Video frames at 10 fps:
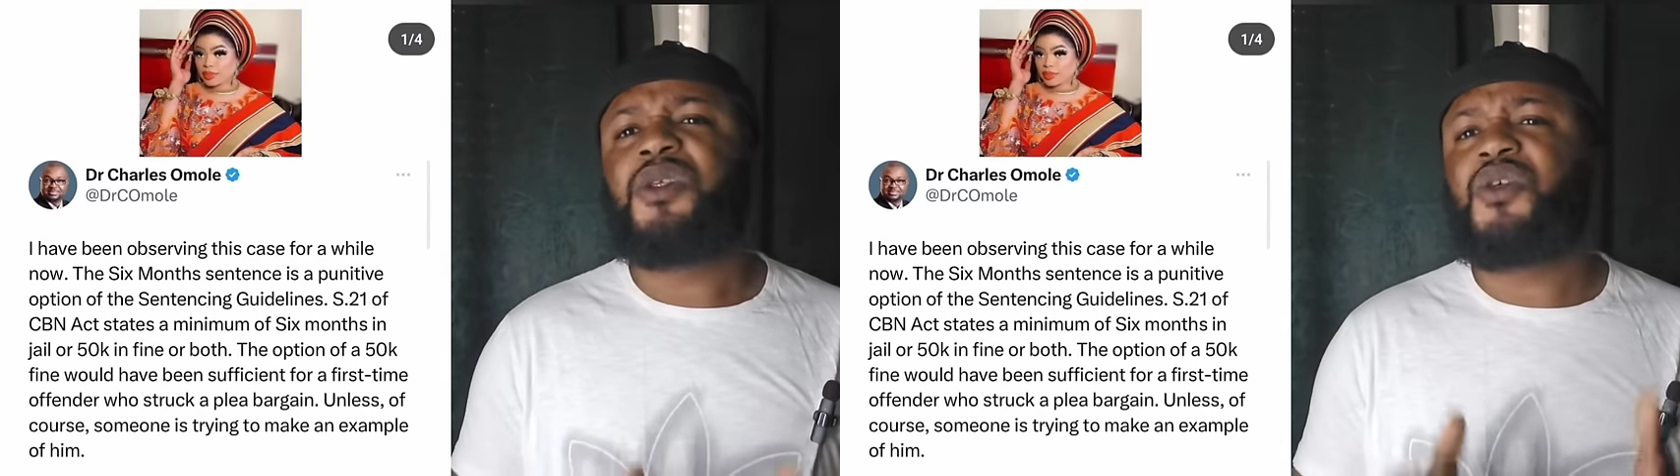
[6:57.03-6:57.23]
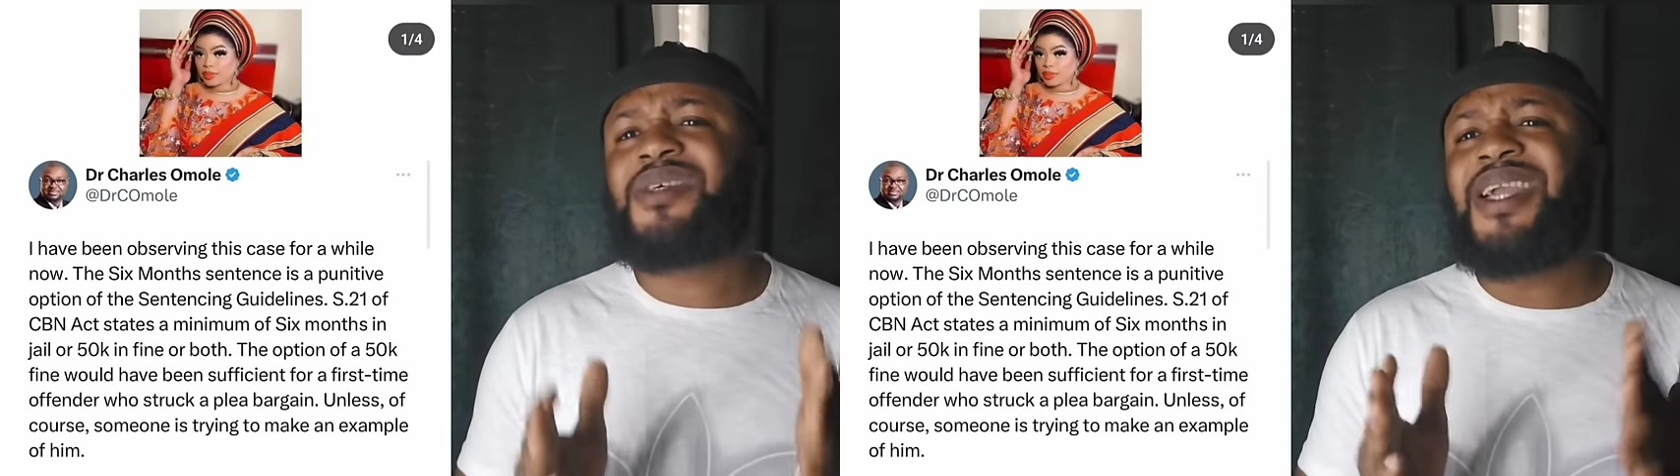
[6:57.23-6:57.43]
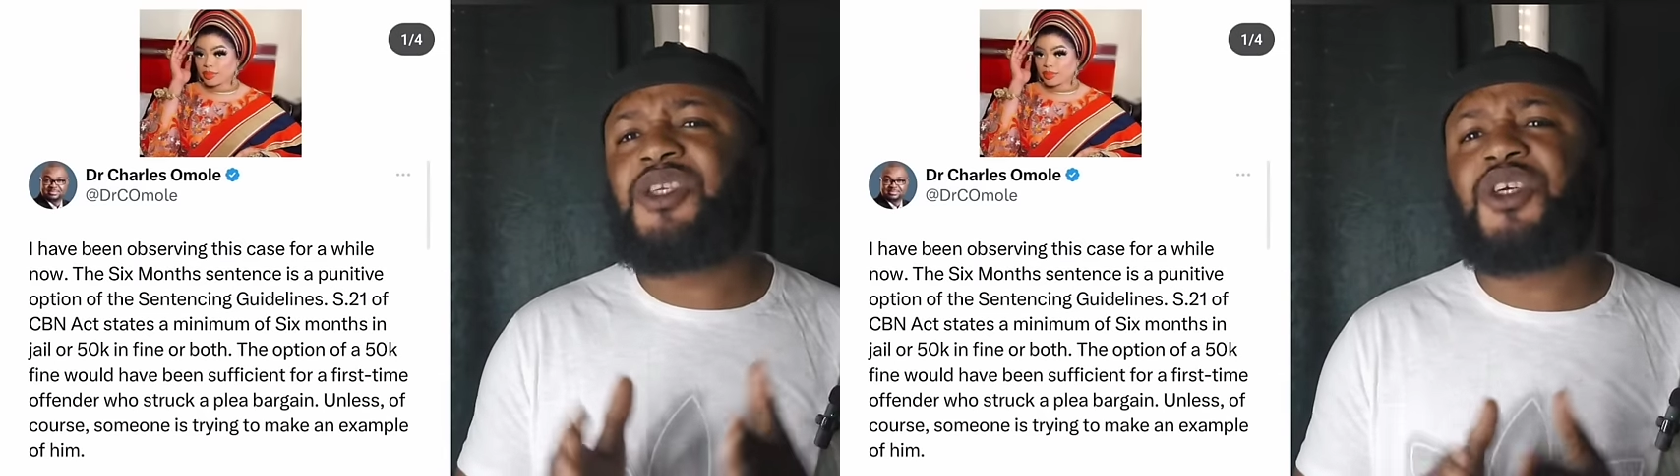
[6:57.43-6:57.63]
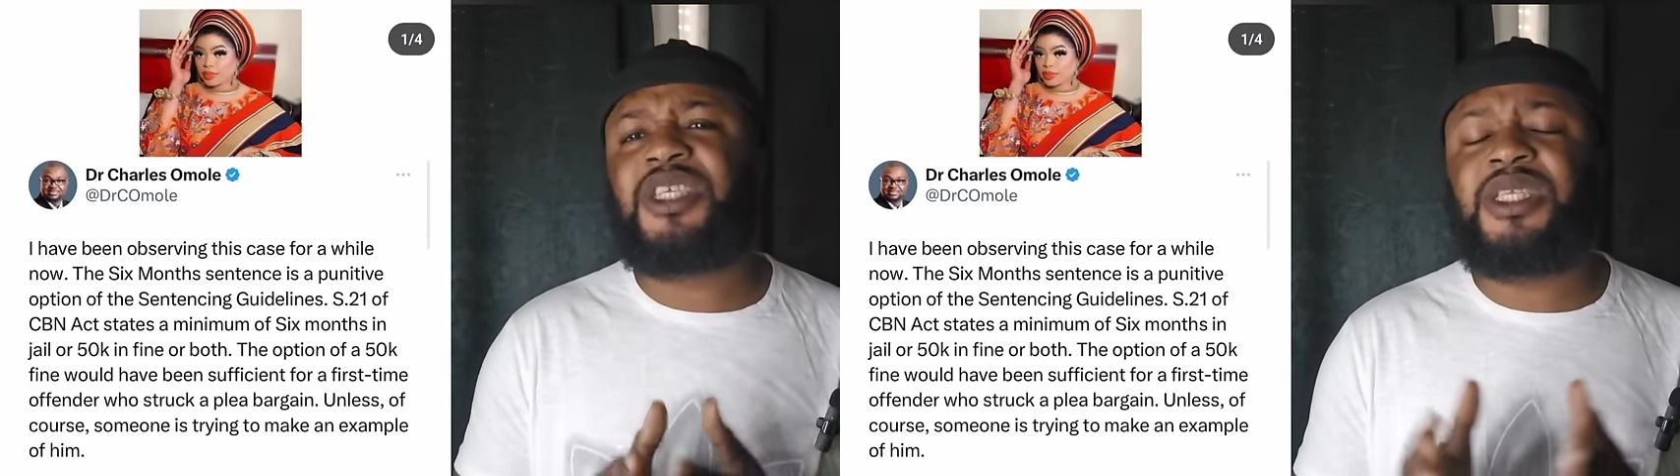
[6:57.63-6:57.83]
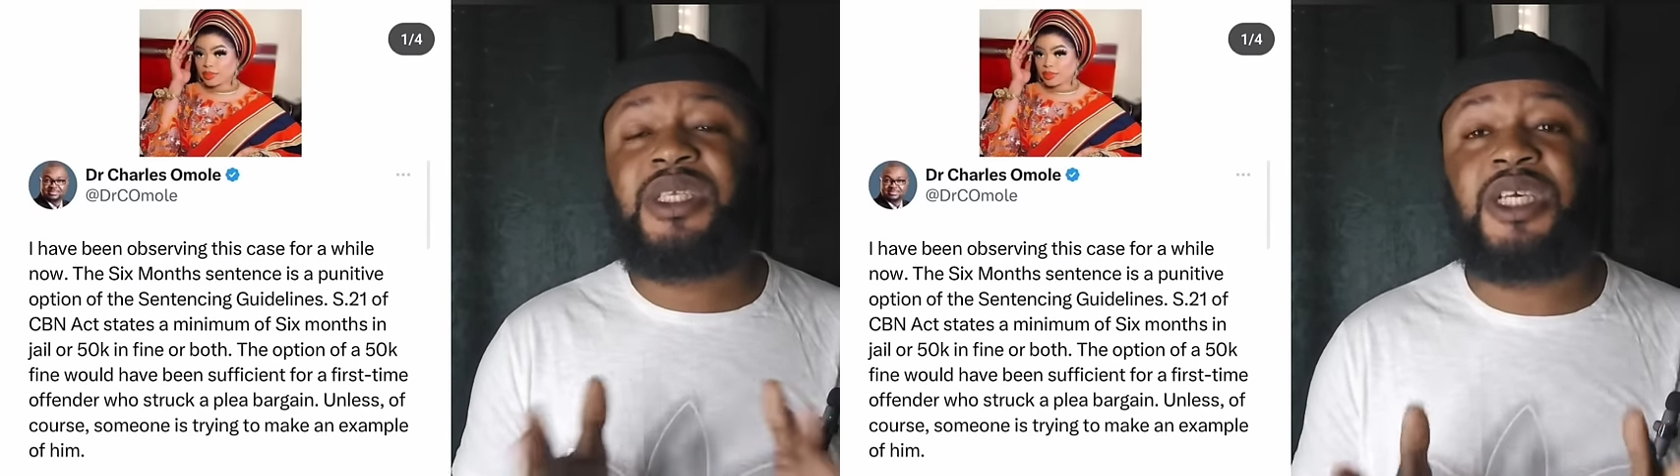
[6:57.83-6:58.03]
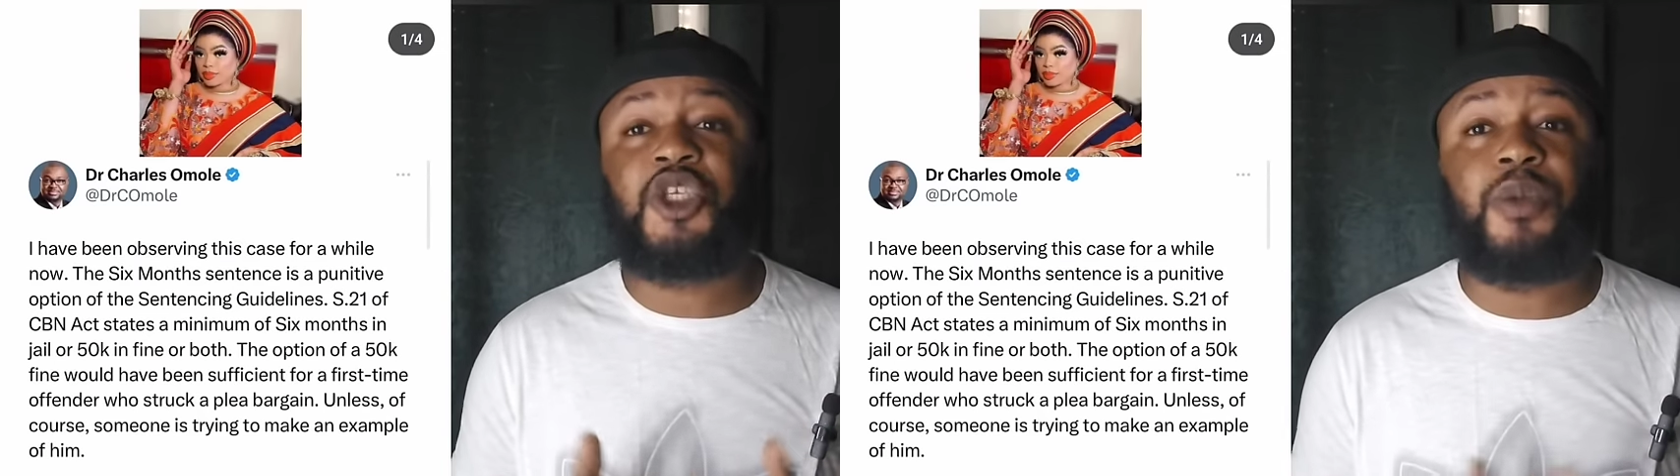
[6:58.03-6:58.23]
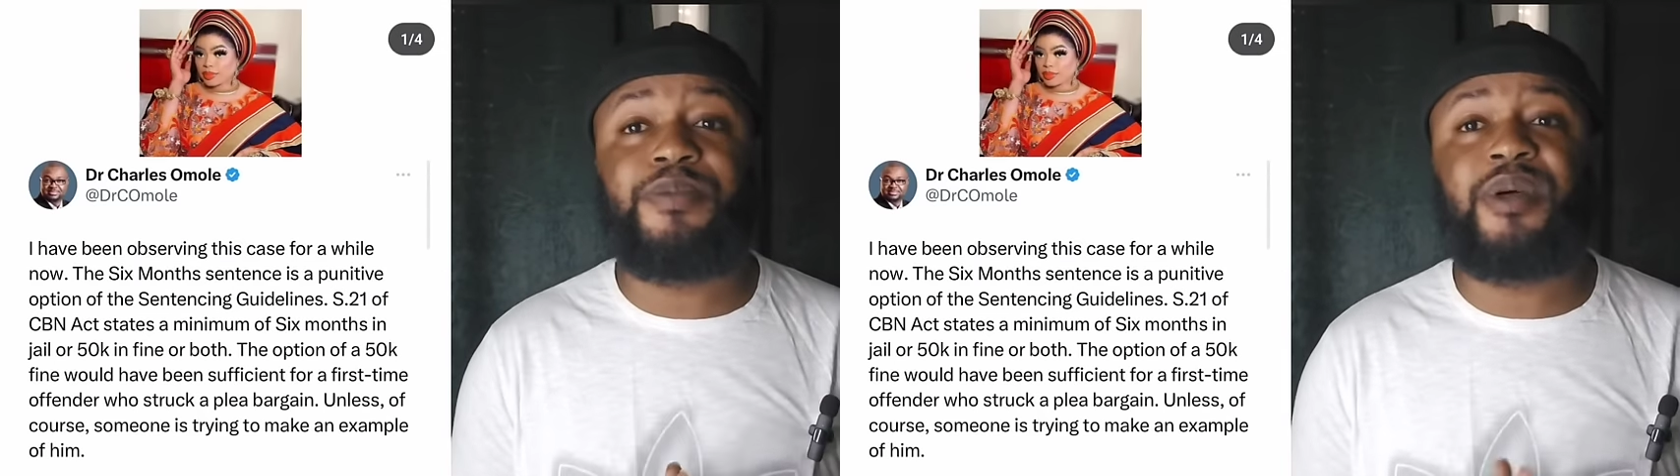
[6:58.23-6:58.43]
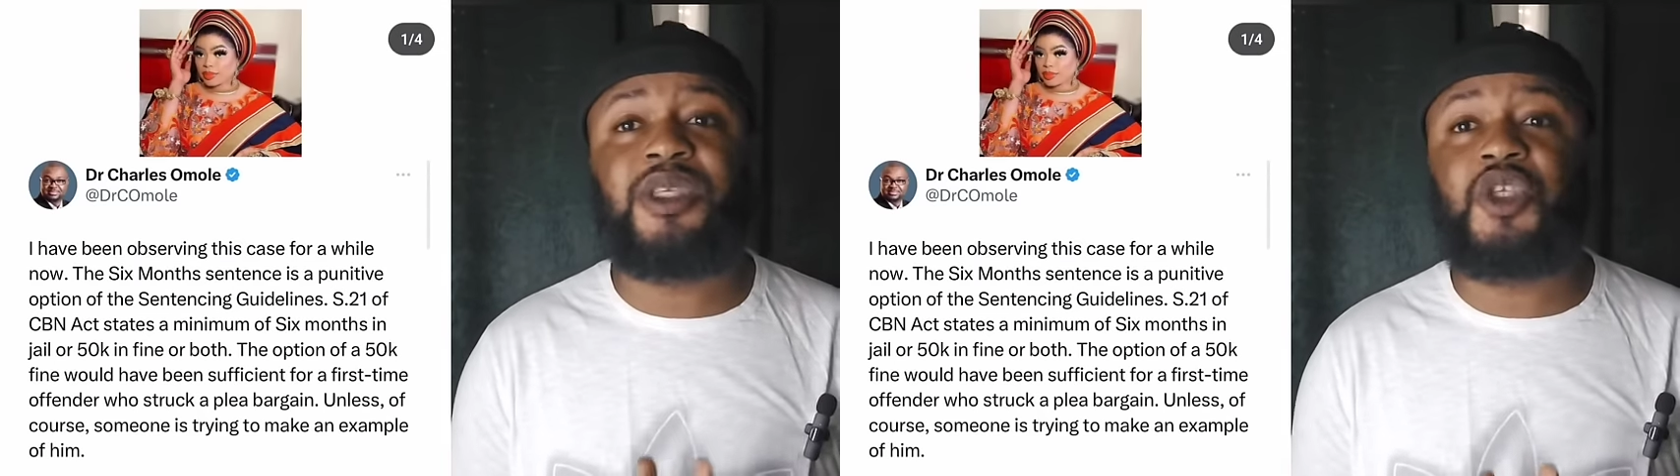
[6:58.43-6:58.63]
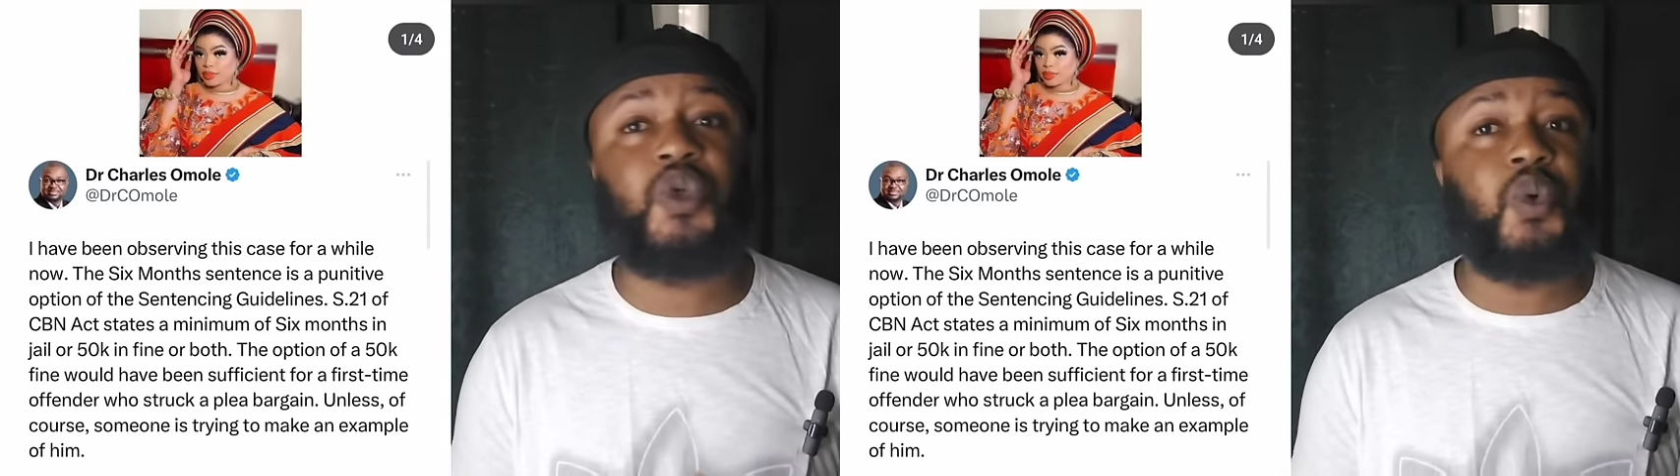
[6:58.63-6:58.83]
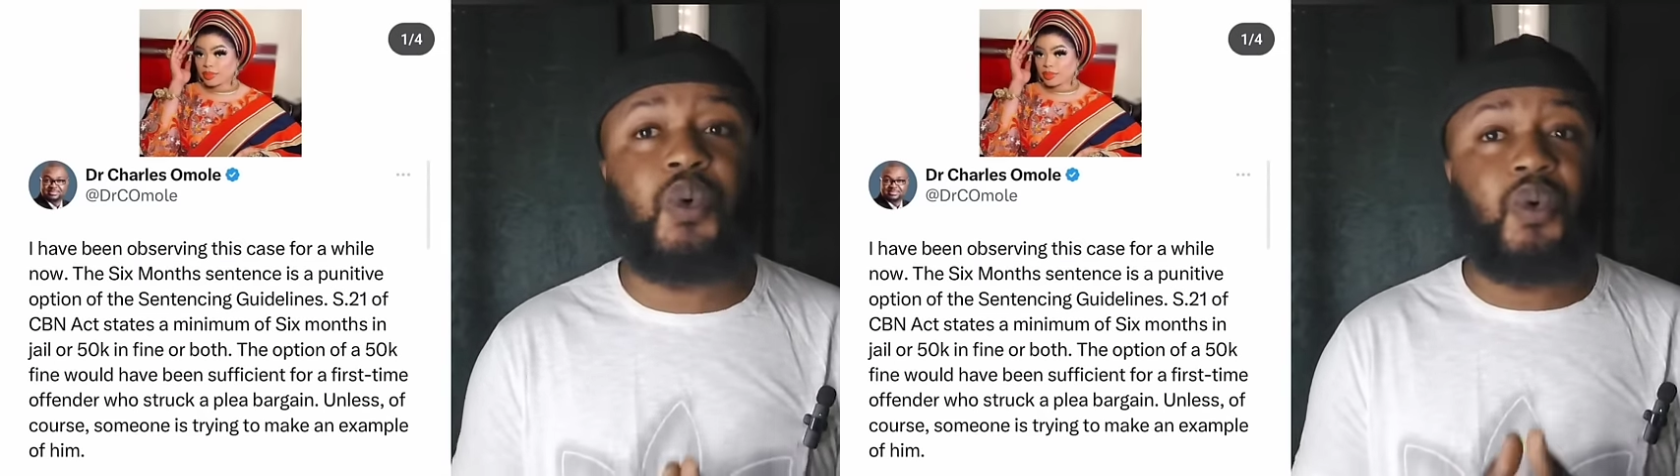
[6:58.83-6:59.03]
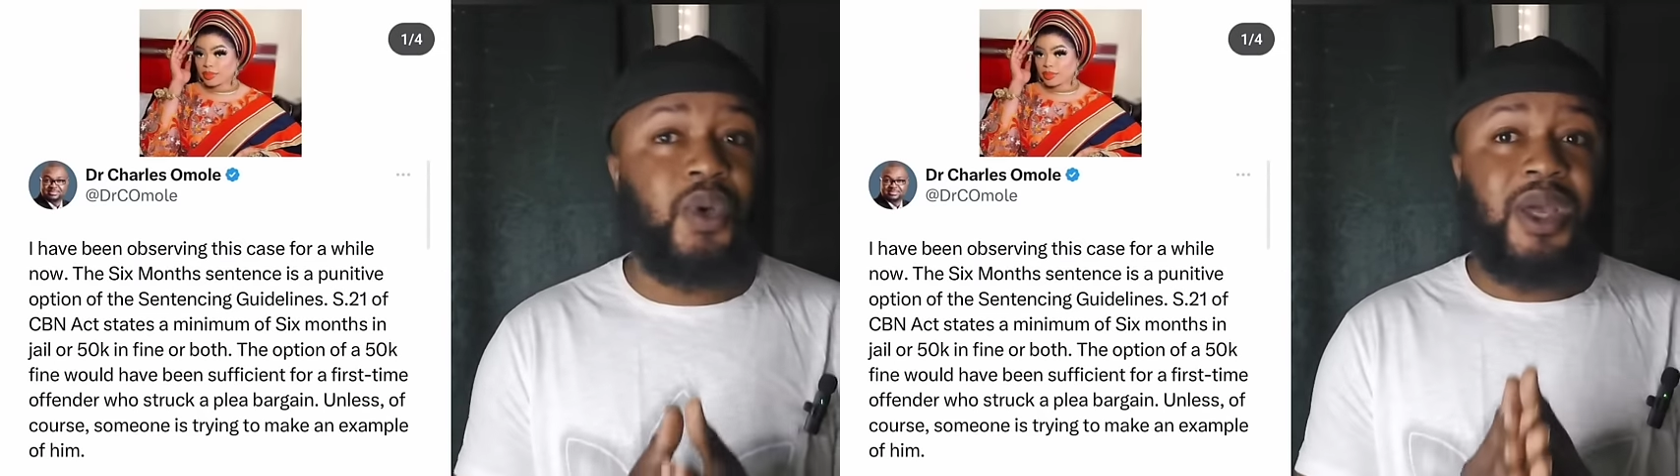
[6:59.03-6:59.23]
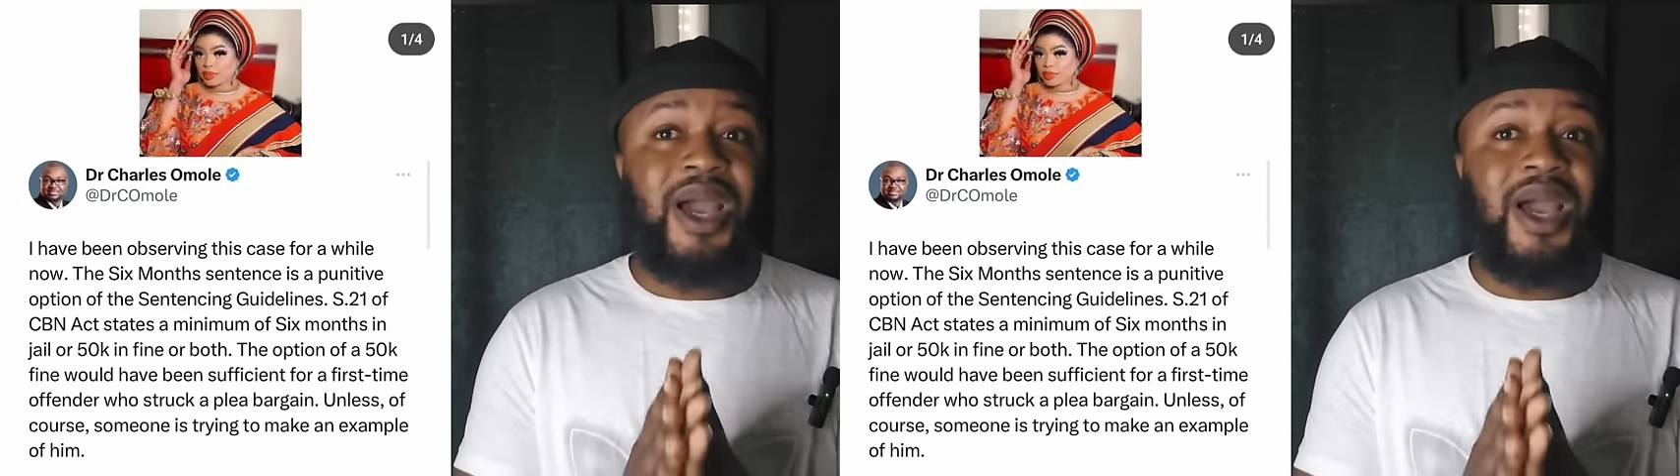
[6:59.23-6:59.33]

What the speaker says: you can't just sentence somebody to